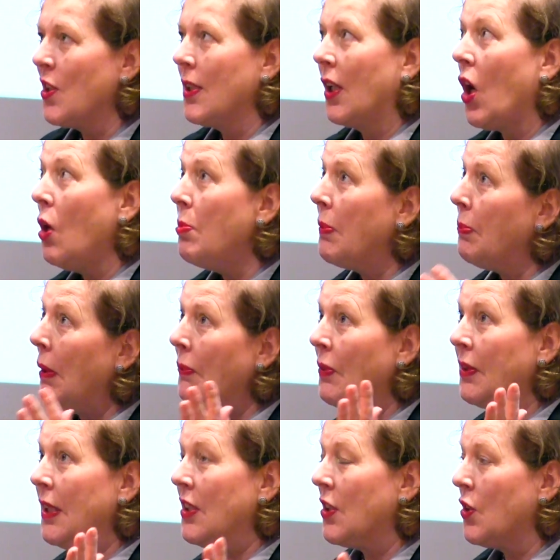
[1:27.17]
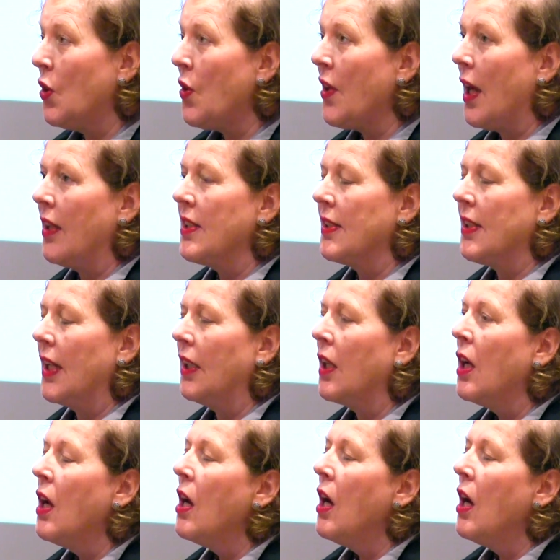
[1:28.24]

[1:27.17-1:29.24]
She's like, oh, but people need to know that. And it's like,